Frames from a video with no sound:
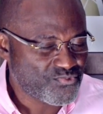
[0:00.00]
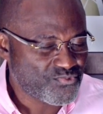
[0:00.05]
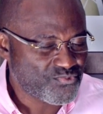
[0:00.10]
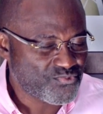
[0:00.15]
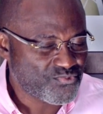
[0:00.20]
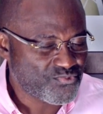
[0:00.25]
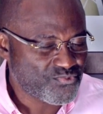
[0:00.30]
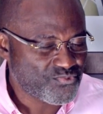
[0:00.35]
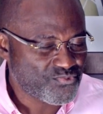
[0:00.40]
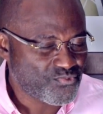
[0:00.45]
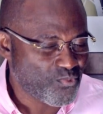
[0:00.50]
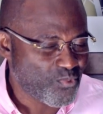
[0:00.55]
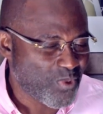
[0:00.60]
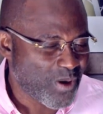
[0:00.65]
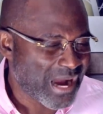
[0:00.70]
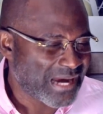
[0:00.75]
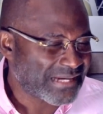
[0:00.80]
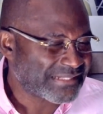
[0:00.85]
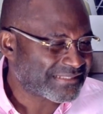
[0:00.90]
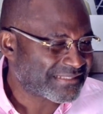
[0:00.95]
Two,
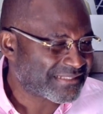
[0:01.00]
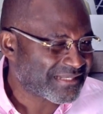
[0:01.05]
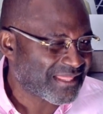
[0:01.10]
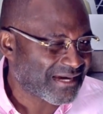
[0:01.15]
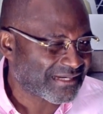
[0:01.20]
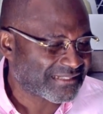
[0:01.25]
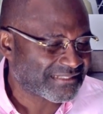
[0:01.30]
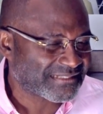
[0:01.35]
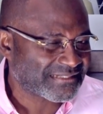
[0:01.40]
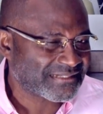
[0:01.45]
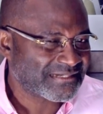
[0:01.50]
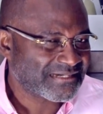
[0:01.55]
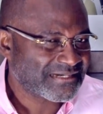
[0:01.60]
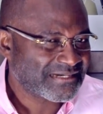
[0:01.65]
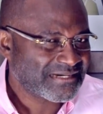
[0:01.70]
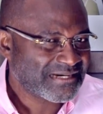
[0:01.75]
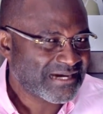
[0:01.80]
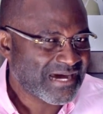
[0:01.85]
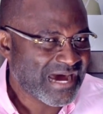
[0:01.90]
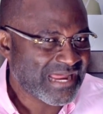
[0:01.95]
why is it that
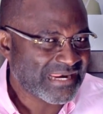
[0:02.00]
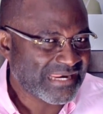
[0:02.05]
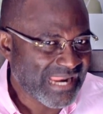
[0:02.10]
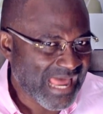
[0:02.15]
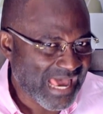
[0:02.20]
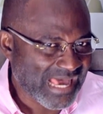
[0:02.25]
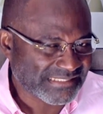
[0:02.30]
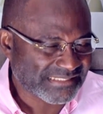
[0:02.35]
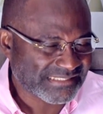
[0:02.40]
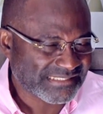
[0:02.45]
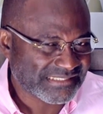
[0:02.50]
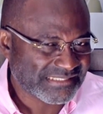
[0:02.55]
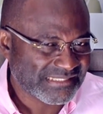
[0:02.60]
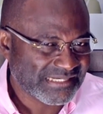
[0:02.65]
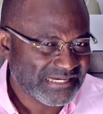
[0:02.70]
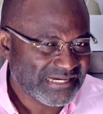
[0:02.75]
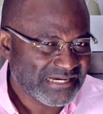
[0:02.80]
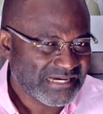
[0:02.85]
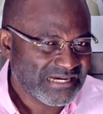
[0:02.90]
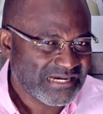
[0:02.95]

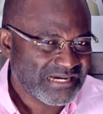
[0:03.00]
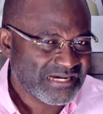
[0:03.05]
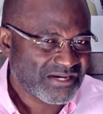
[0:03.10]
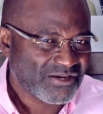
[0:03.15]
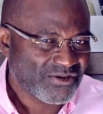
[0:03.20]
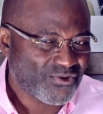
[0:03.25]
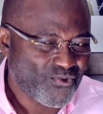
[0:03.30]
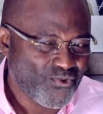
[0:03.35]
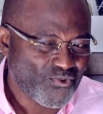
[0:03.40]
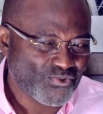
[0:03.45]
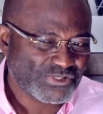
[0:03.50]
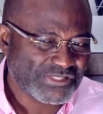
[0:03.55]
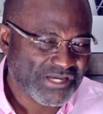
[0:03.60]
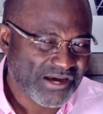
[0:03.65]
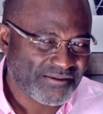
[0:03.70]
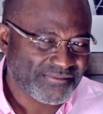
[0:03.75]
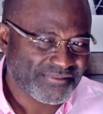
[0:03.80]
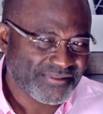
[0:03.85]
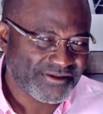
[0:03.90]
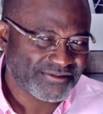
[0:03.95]
Anas
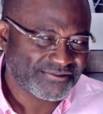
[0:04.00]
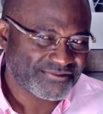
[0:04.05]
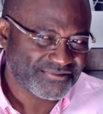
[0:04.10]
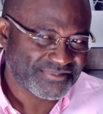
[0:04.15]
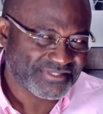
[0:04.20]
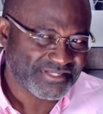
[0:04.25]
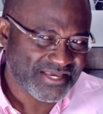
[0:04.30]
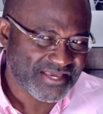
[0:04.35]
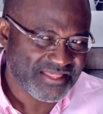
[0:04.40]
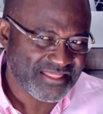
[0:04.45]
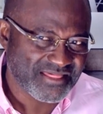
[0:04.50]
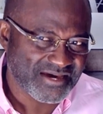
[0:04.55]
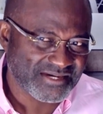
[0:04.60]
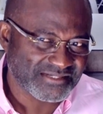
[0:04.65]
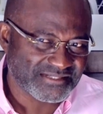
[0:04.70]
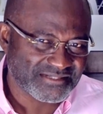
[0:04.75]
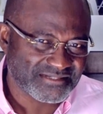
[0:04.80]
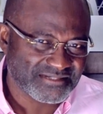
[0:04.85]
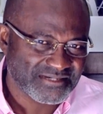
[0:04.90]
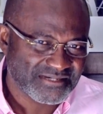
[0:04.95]
goes out there to say
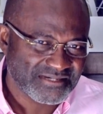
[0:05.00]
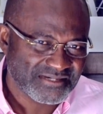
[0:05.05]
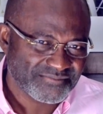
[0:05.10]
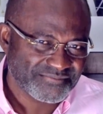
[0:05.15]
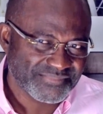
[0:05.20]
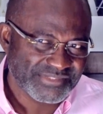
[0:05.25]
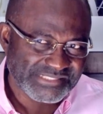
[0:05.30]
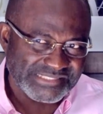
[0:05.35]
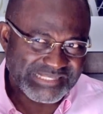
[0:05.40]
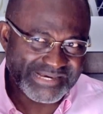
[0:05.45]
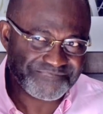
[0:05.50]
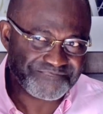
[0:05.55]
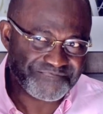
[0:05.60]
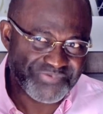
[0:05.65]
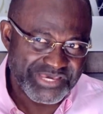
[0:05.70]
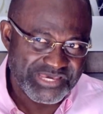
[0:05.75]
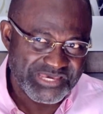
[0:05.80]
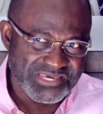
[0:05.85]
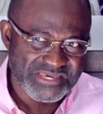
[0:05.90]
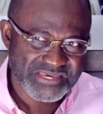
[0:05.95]
that
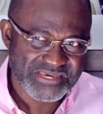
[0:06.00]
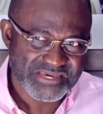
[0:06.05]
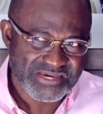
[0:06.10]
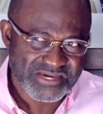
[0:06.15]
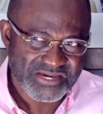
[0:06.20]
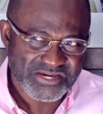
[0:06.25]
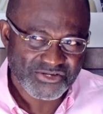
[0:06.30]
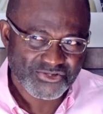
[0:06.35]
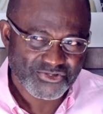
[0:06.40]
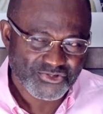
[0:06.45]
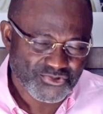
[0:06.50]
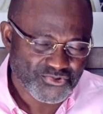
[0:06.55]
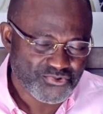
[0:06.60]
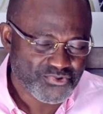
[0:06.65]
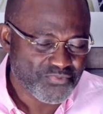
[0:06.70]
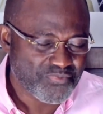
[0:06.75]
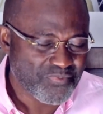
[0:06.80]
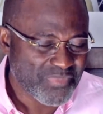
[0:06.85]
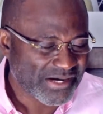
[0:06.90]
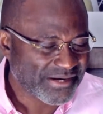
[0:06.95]
Mr. B
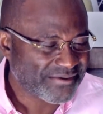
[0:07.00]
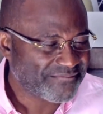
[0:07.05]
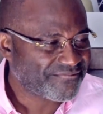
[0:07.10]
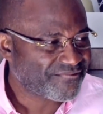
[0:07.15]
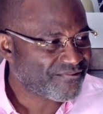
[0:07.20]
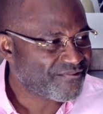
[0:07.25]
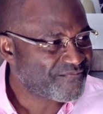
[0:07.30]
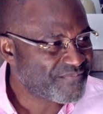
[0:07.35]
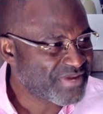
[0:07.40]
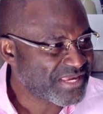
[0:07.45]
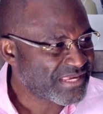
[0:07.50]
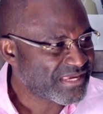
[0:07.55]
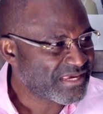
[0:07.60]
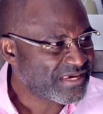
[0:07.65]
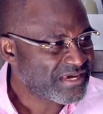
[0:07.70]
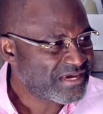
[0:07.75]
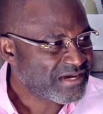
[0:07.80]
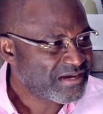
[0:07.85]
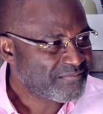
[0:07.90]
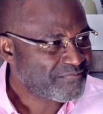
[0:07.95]
took money from
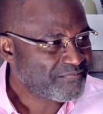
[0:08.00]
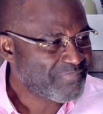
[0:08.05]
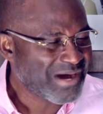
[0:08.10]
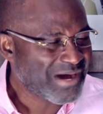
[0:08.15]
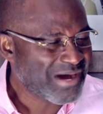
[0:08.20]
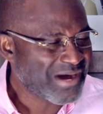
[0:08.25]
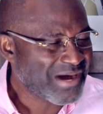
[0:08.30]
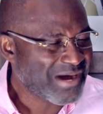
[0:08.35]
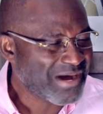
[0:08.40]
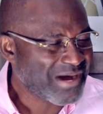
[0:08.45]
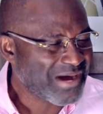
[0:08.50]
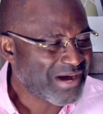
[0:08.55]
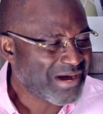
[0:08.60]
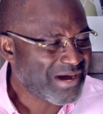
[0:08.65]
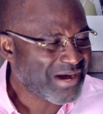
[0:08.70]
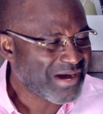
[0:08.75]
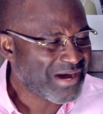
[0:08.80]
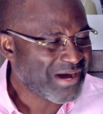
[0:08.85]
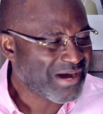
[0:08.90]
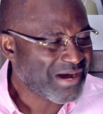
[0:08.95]
me, but
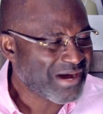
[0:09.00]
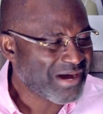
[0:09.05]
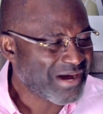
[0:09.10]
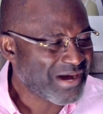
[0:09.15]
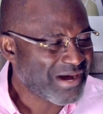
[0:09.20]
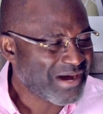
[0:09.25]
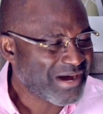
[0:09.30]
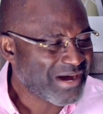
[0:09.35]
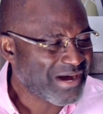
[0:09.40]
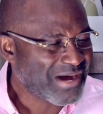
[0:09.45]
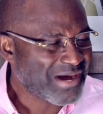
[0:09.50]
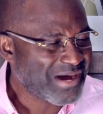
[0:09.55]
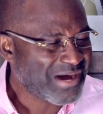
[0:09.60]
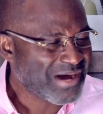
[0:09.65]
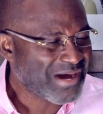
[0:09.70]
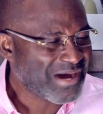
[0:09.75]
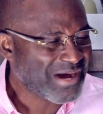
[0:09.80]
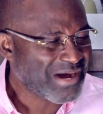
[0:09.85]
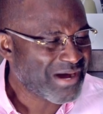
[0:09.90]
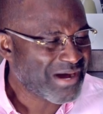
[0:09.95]
never showed what
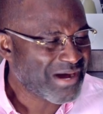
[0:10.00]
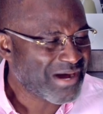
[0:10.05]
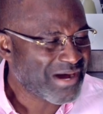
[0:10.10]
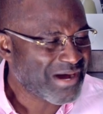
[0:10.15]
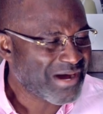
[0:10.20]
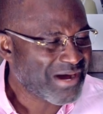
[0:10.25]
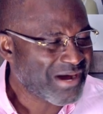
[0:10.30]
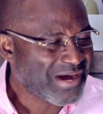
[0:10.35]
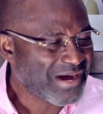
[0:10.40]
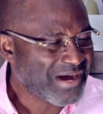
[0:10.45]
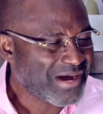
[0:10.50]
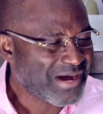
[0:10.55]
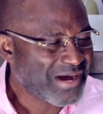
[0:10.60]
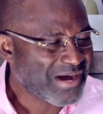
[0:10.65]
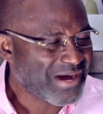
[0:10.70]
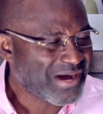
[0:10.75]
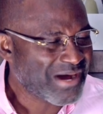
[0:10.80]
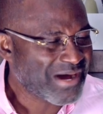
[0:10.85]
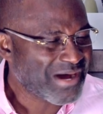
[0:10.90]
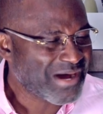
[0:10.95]
transpired
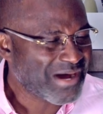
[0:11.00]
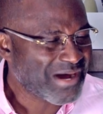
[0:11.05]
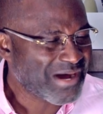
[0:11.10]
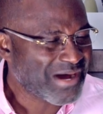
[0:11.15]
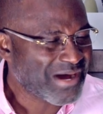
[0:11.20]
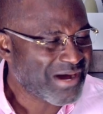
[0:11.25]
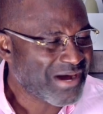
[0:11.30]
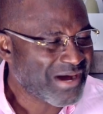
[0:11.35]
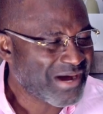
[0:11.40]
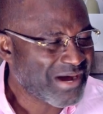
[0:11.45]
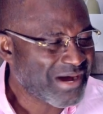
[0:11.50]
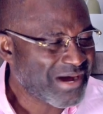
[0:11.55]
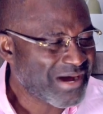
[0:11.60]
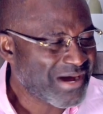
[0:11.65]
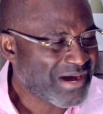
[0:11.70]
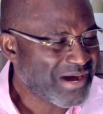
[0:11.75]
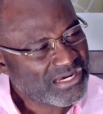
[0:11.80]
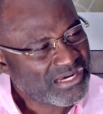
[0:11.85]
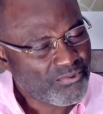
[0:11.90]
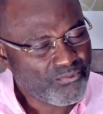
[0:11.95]
before Mr. B took
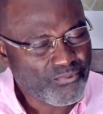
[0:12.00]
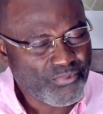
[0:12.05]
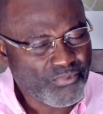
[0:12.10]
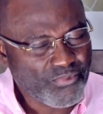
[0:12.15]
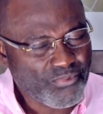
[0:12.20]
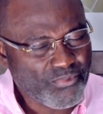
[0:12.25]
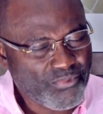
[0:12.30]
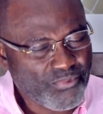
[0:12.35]
the money?